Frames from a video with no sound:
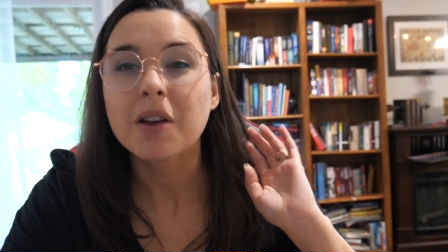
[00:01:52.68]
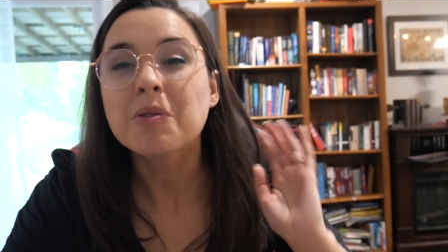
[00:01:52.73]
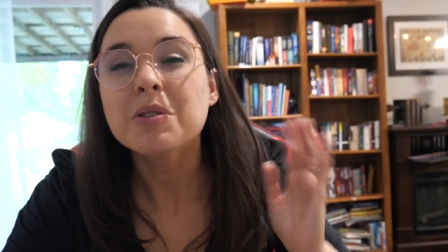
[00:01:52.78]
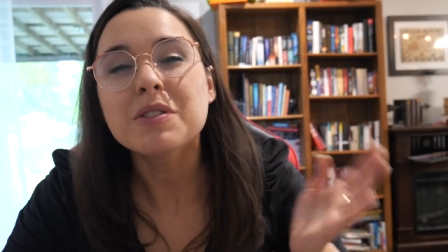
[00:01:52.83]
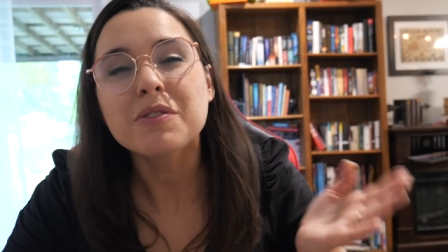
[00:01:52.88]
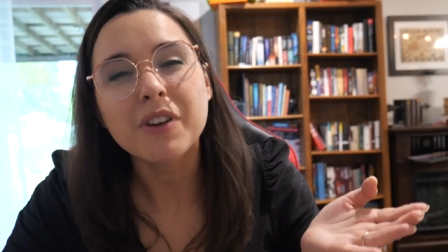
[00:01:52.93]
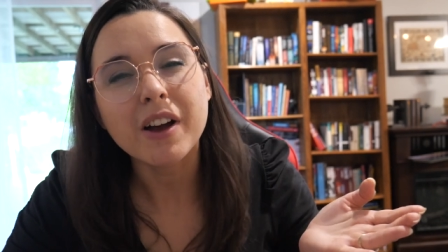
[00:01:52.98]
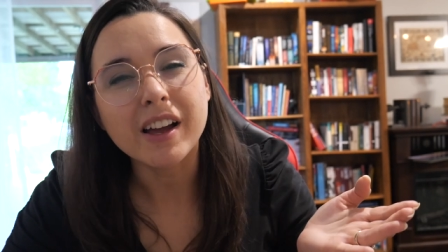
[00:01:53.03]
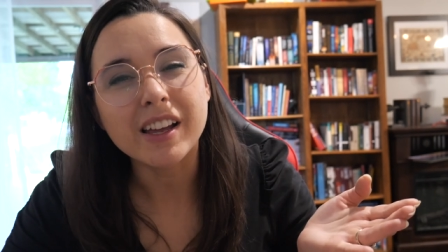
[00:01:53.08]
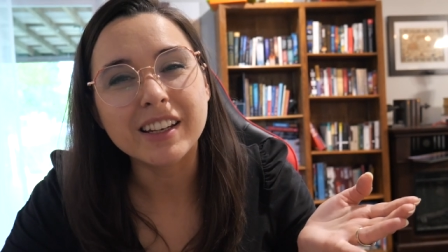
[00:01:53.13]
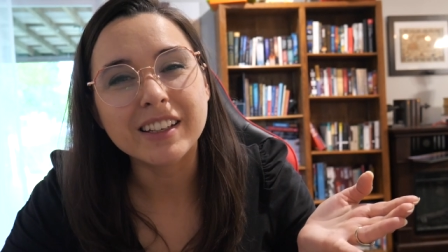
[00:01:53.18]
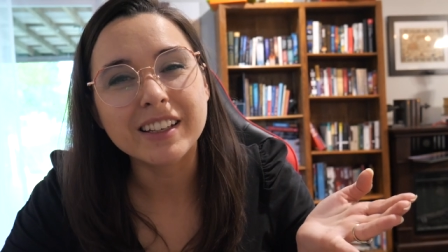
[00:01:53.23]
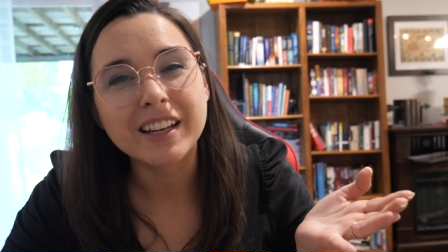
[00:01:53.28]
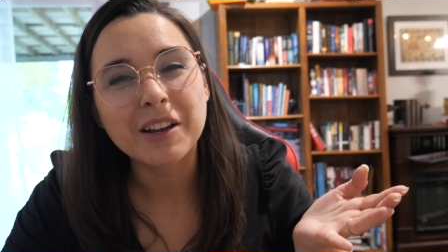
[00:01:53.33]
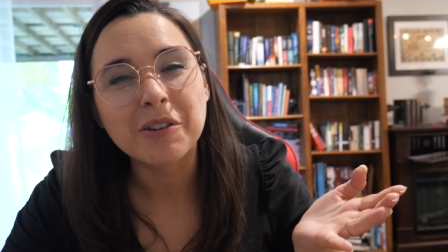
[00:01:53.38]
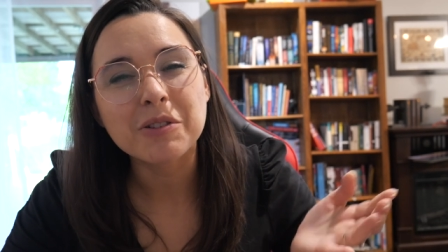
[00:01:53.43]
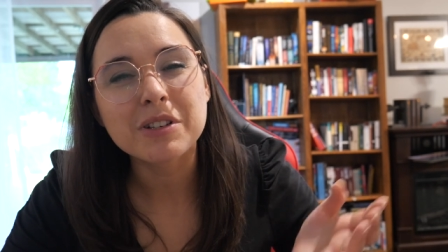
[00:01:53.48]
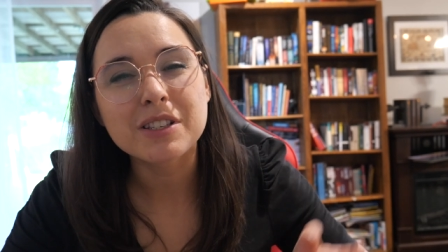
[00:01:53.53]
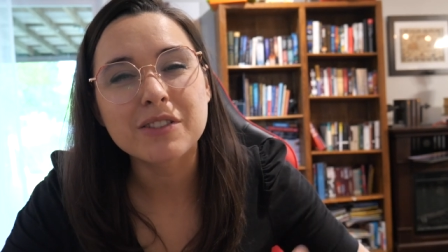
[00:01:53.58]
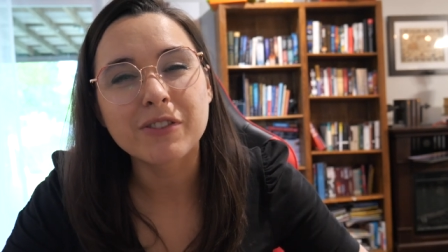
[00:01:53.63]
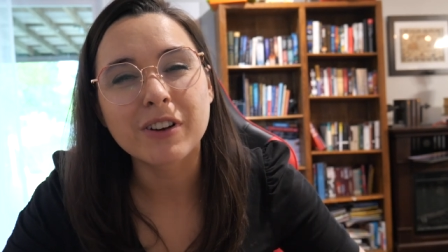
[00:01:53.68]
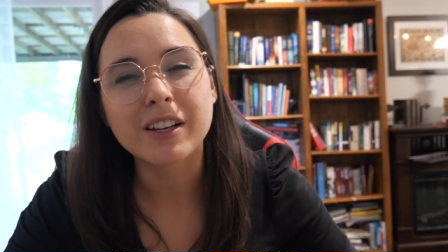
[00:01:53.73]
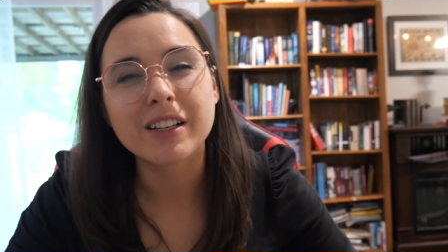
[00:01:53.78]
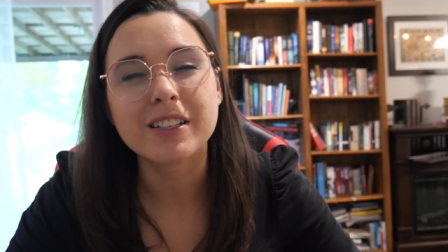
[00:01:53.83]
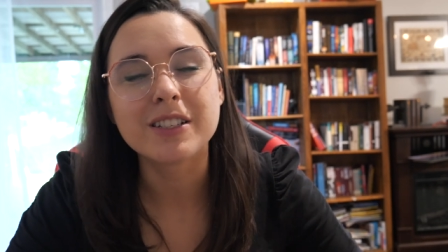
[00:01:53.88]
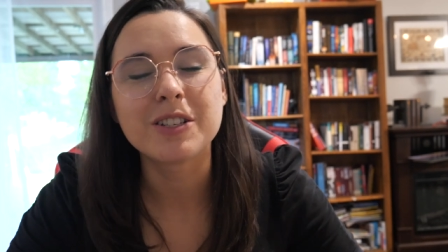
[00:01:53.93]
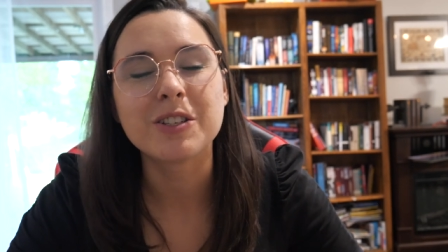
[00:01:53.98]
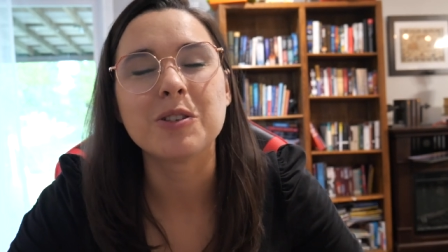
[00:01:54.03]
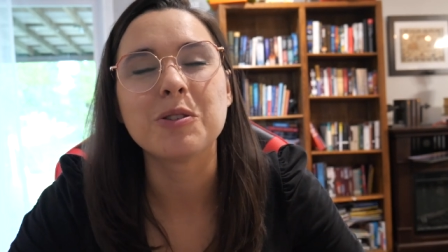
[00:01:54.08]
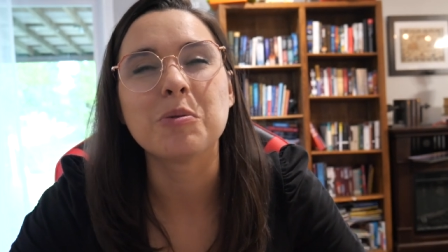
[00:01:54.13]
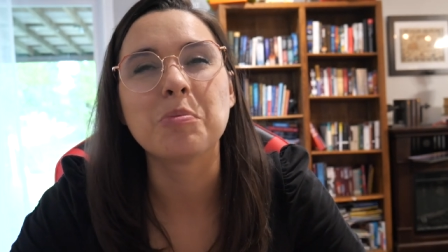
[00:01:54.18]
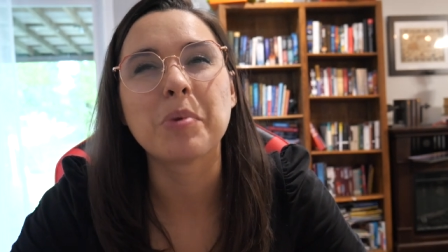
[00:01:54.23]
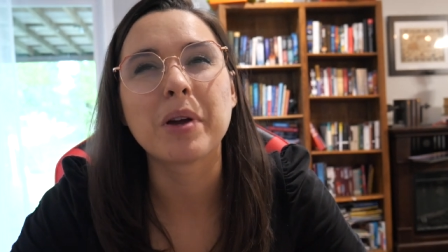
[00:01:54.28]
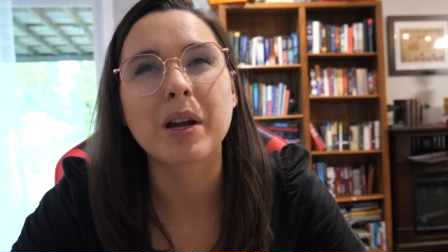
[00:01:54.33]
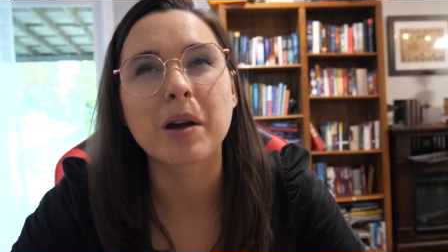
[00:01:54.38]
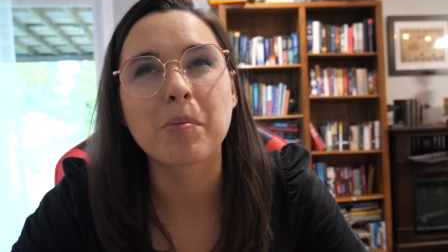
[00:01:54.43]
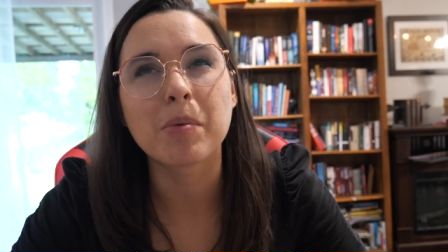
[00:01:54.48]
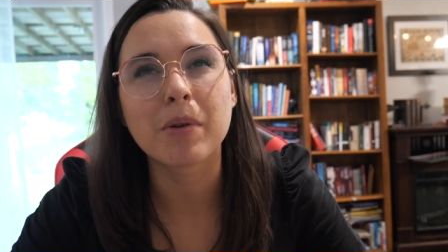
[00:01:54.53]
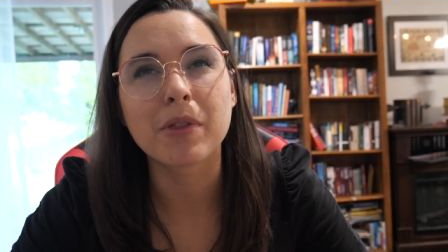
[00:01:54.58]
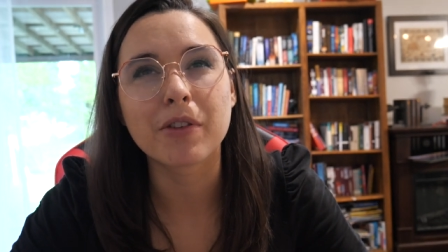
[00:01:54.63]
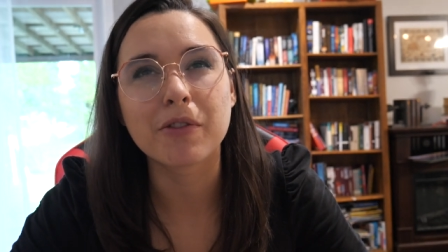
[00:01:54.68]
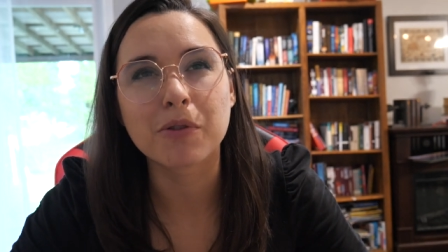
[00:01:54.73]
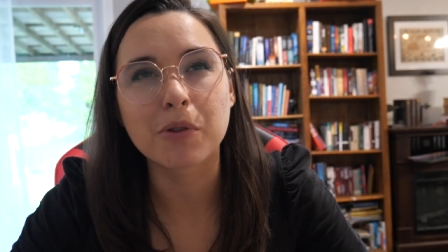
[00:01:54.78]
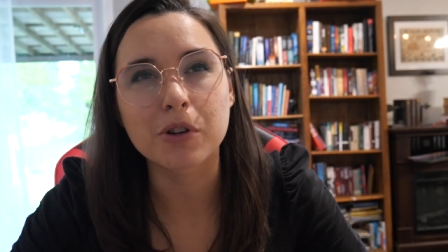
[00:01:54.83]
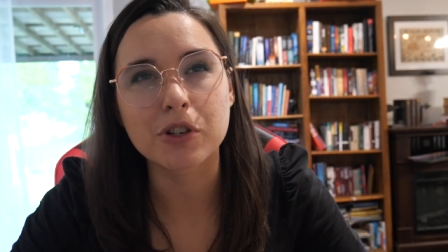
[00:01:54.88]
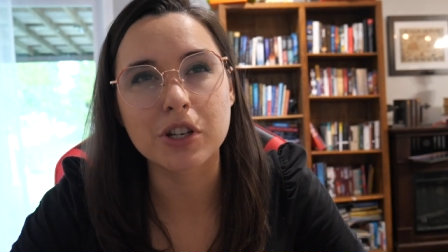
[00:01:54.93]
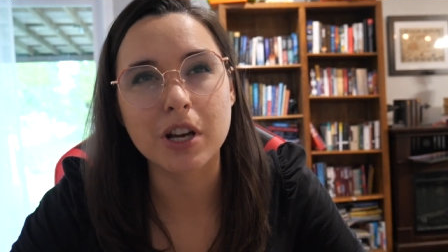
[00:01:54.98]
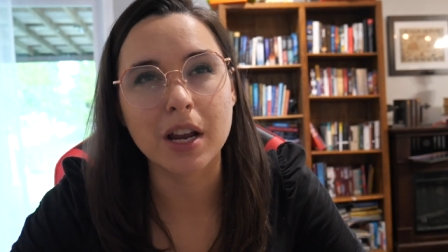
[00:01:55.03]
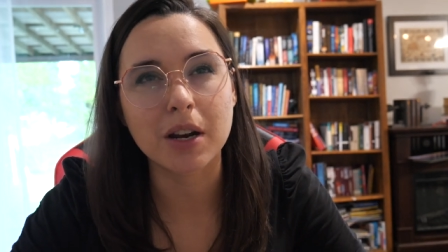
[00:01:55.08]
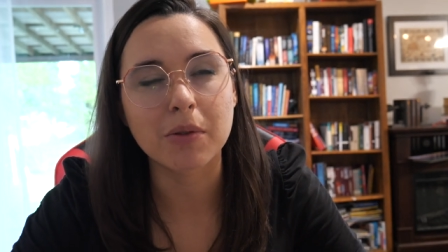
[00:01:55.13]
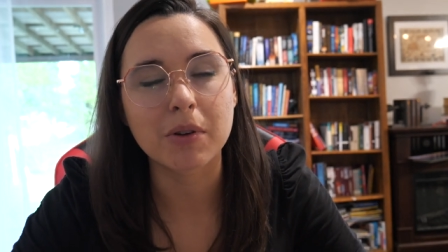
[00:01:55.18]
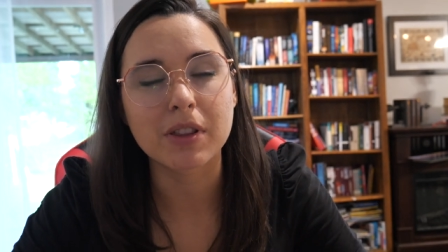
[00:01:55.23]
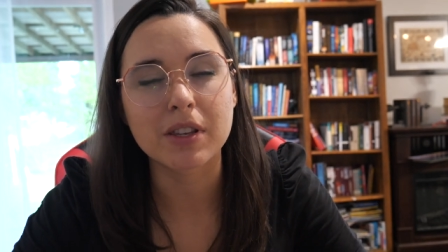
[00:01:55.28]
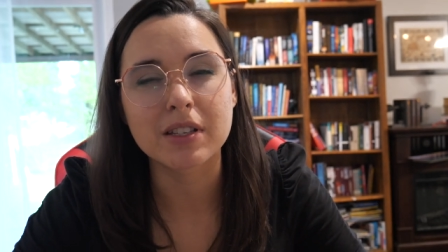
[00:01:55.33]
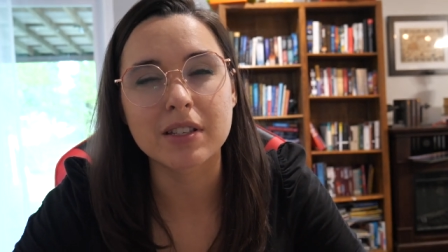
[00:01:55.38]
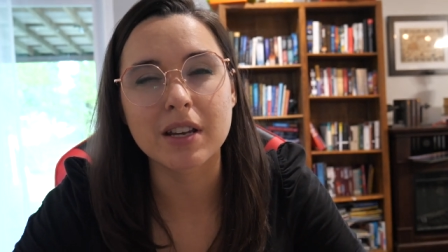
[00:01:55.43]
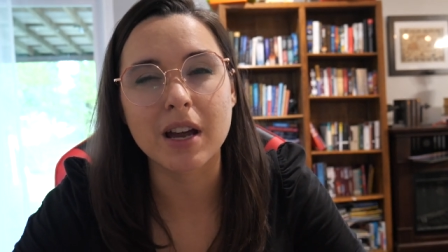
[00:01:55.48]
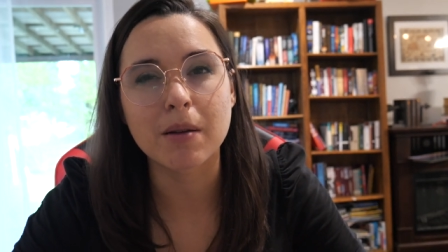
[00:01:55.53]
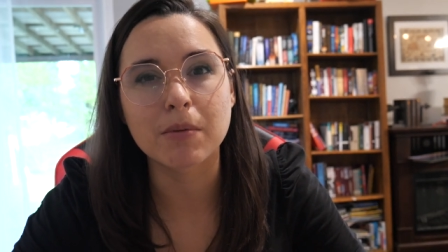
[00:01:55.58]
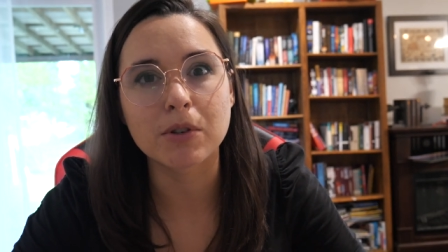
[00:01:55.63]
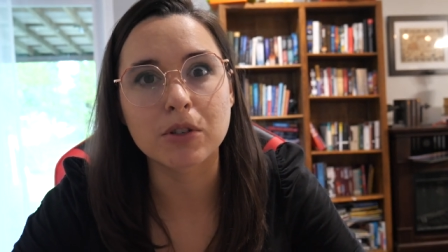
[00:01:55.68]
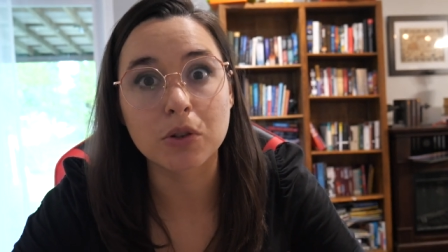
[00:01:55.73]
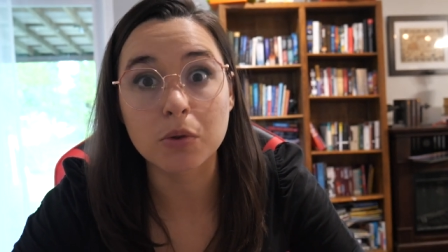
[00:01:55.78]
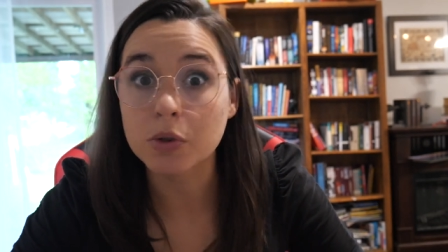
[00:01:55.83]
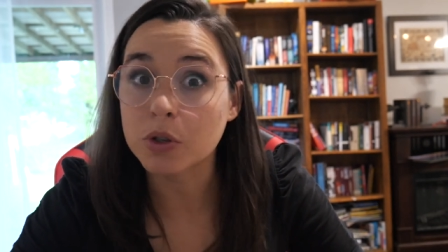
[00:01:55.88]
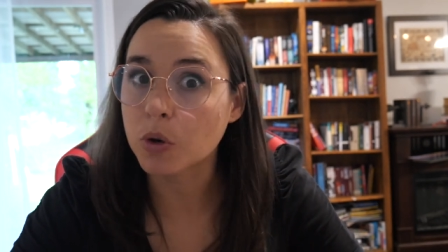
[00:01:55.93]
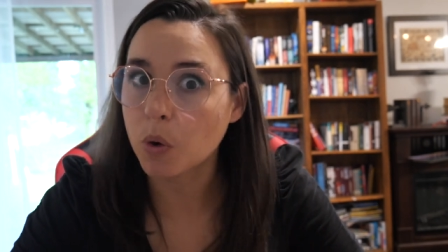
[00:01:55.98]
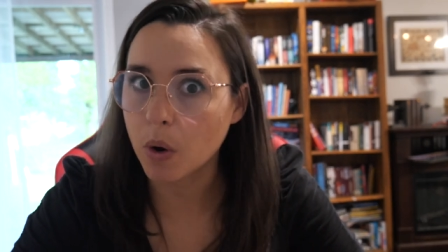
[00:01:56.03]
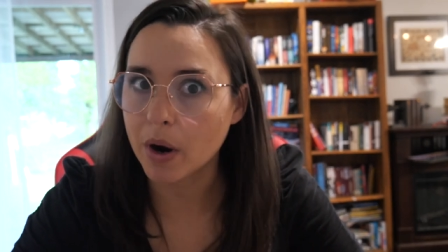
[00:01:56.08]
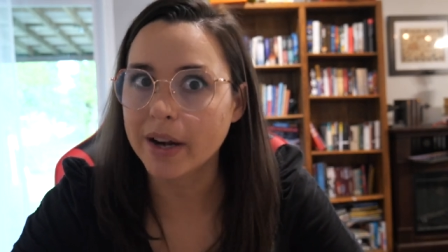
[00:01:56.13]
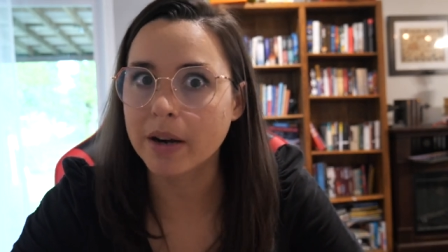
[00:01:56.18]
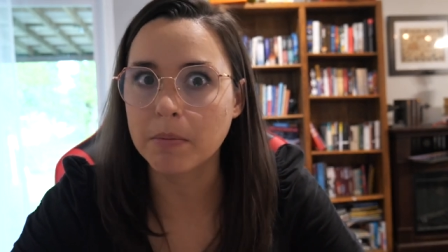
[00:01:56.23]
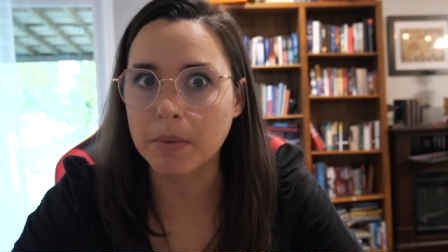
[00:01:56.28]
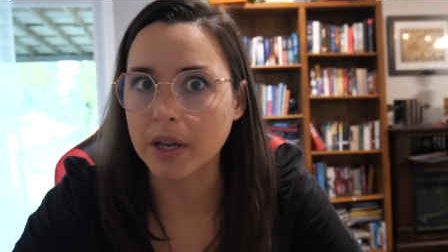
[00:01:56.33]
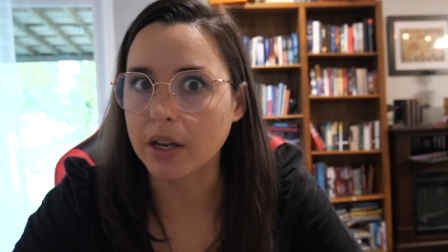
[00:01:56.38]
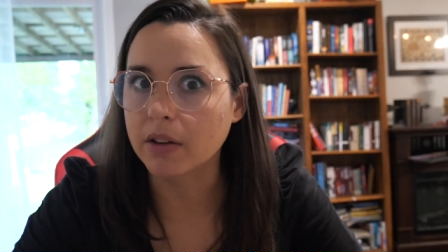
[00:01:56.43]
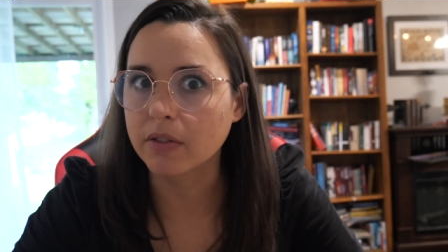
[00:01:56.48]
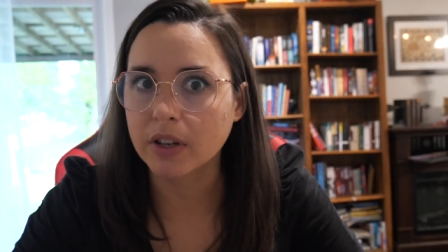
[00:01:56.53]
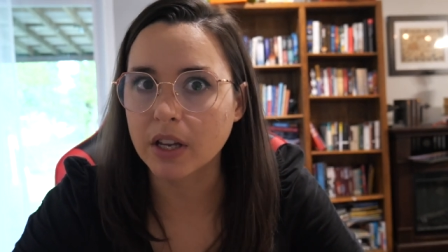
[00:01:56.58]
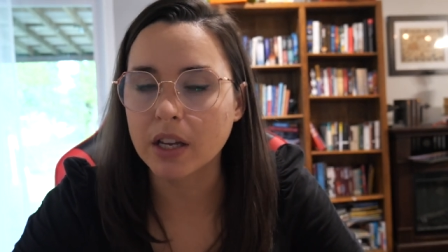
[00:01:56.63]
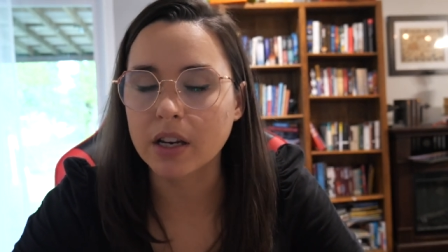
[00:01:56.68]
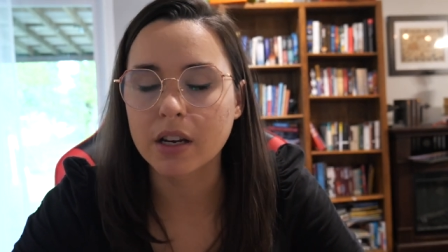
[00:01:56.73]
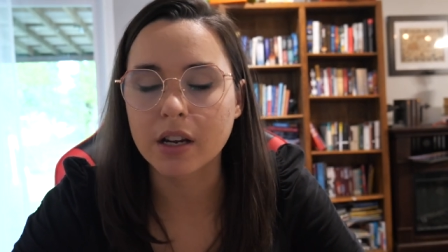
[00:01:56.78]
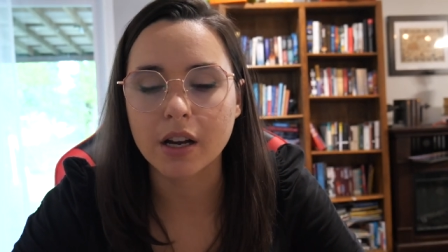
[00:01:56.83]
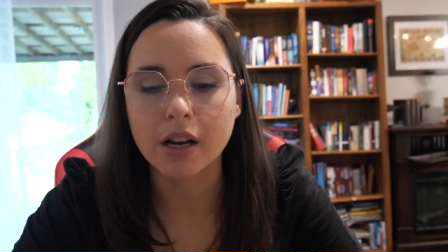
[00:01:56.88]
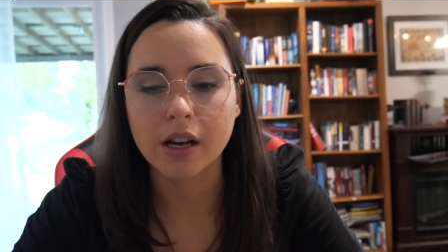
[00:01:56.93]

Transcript: it was fun. It was fun to pick up on the foreshadowing this time because there was quite a bit of it.